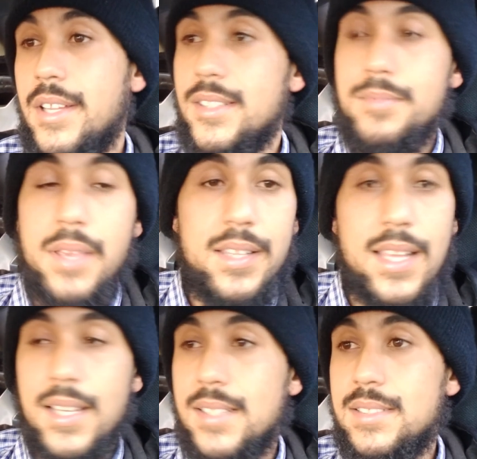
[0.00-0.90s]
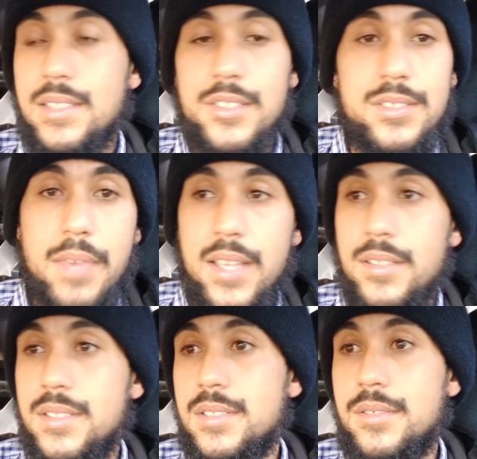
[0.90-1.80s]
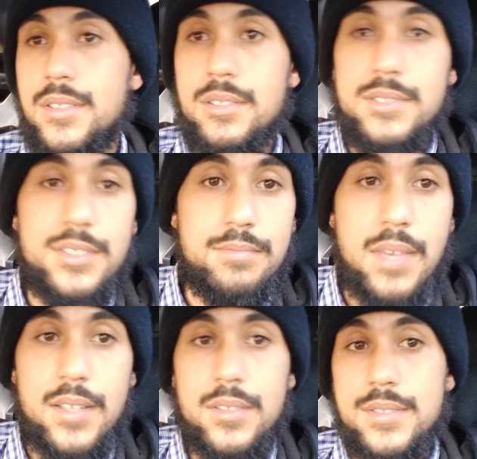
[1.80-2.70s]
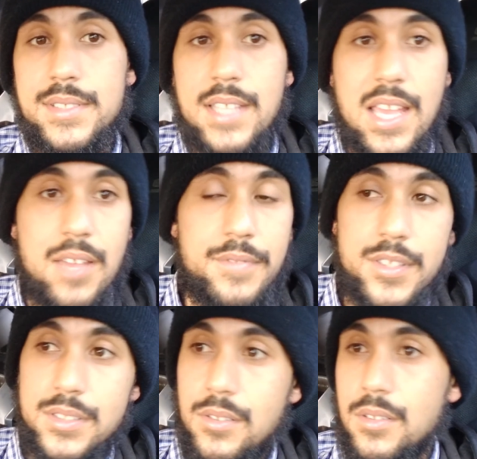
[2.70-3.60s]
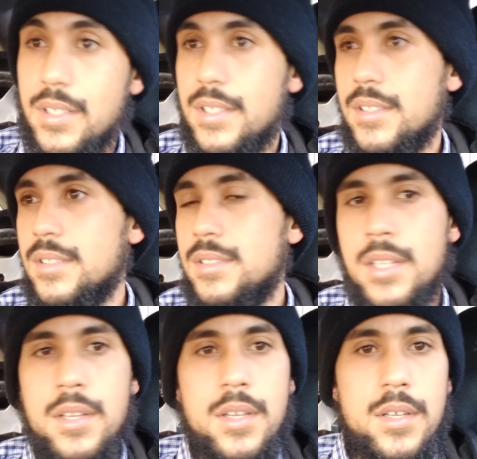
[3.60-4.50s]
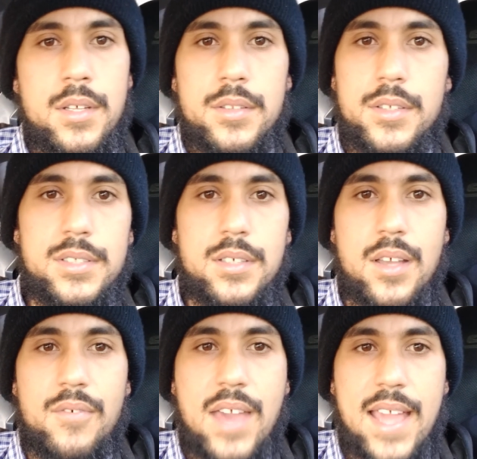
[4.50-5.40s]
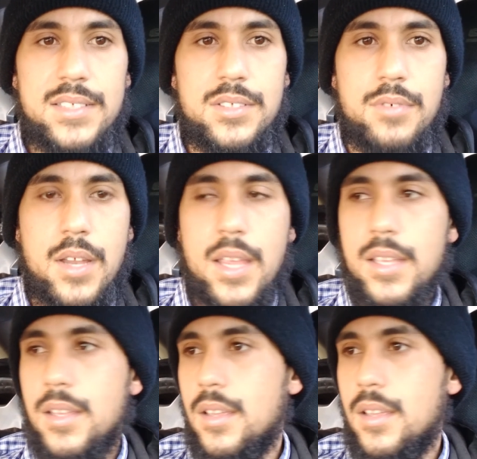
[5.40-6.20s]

There's mate, like I said, there's maintenance crews, there's medical staff, there's lawyers, there's a vast array